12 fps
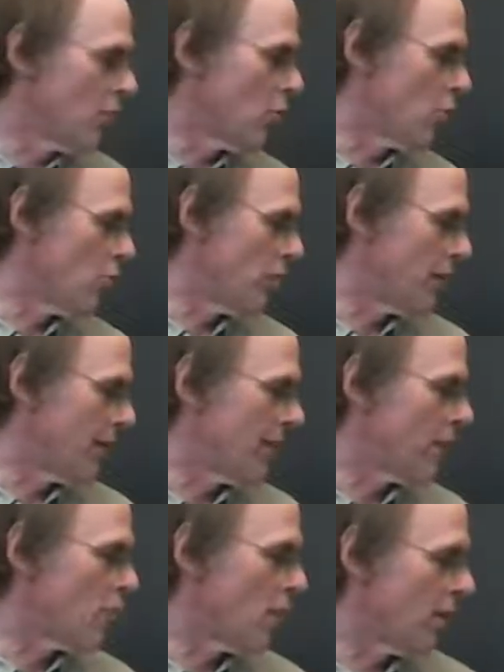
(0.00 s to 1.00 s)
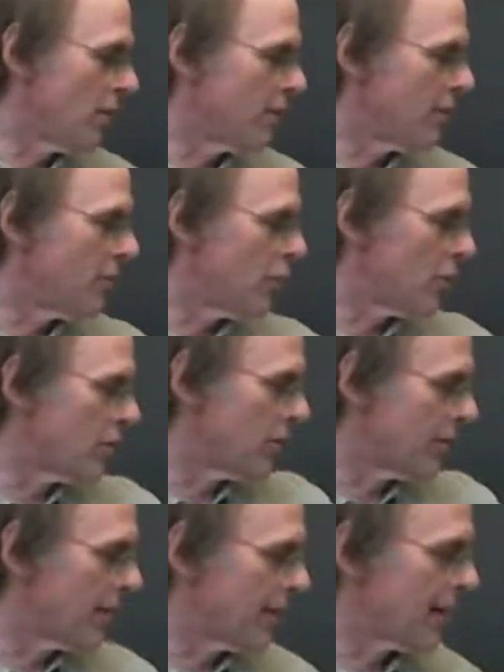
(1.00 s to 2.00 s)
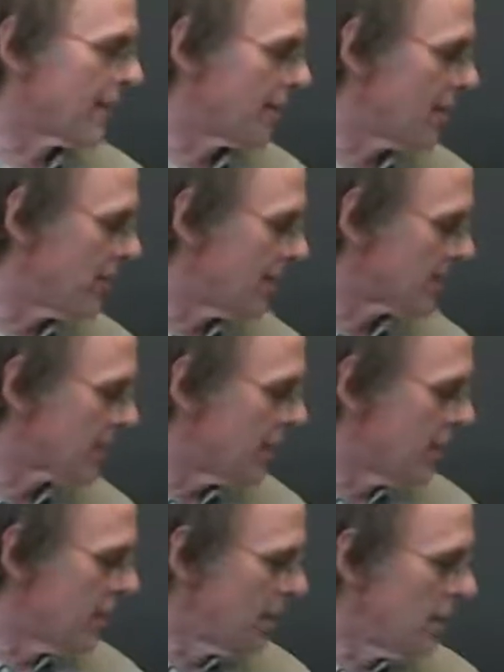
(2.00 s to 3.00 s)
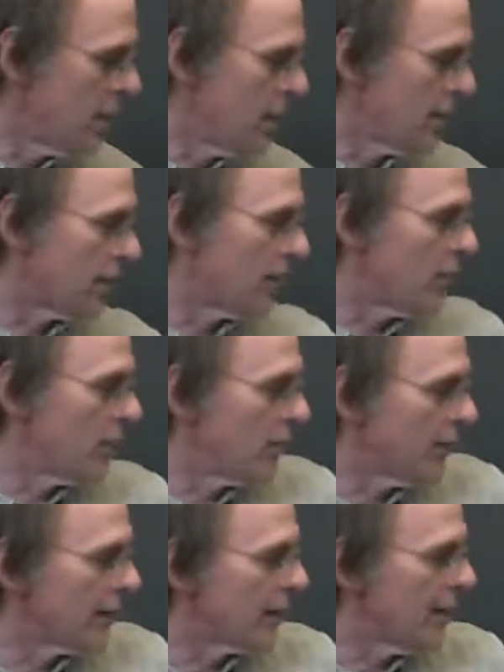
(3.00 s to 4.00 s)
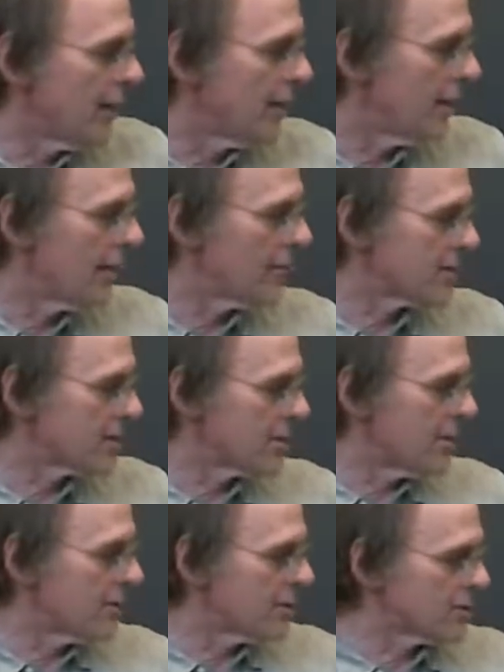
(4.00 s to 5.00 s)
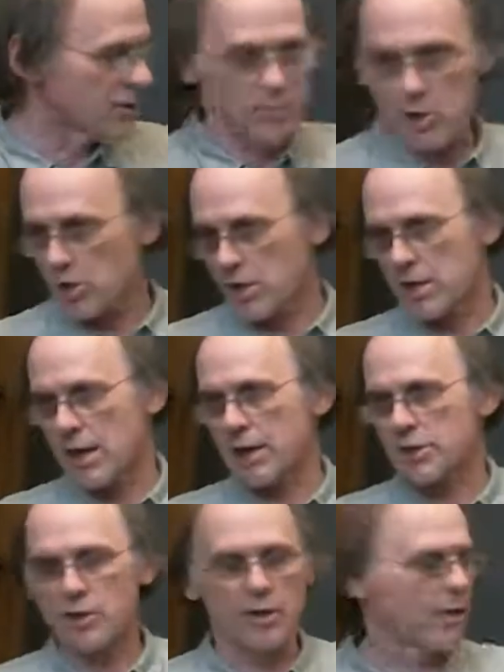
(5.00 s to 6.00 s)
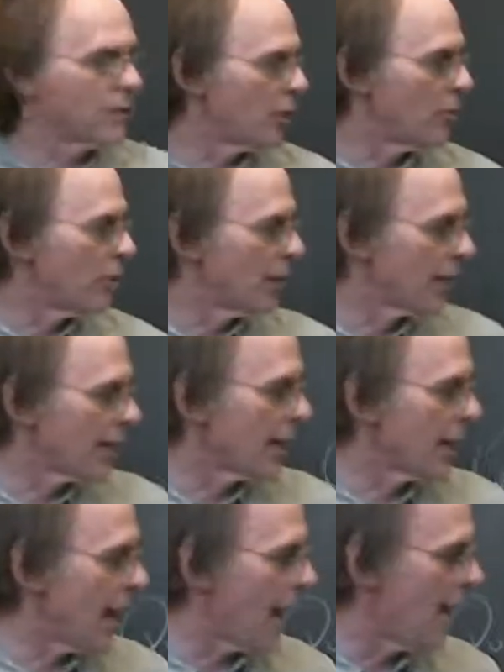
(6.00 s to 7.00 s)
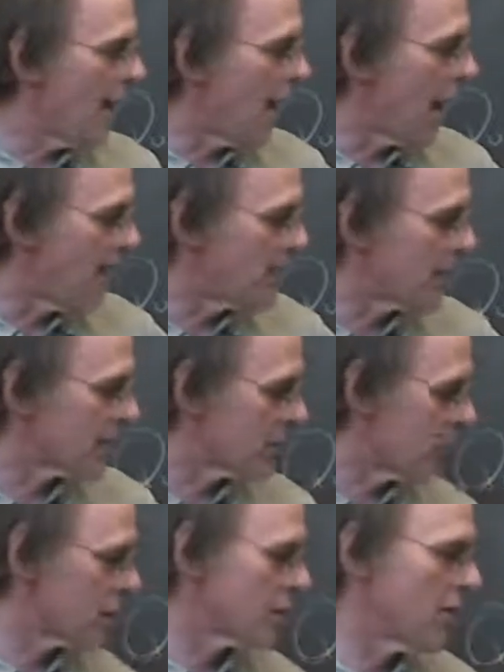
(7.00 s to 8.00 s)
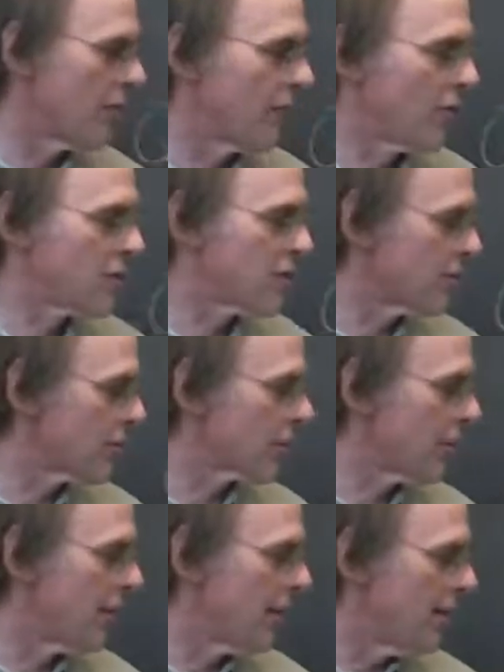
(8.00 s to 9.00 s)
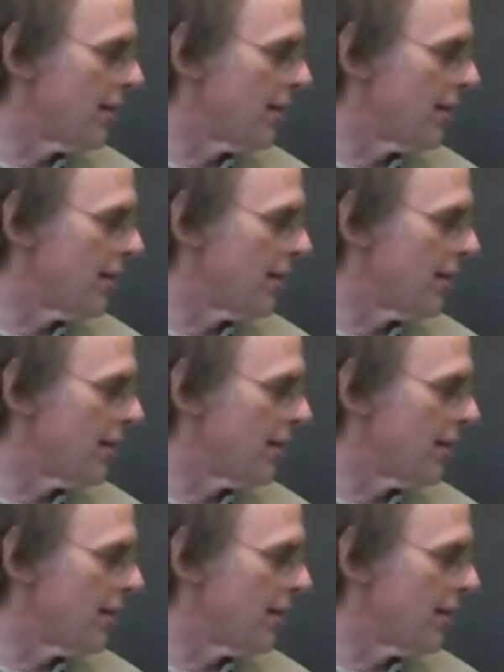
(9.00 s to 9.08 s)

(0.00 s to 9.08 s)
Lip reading: Or if you want, or you can think of them as that they really have this distribution nature, that they're really objects which first you should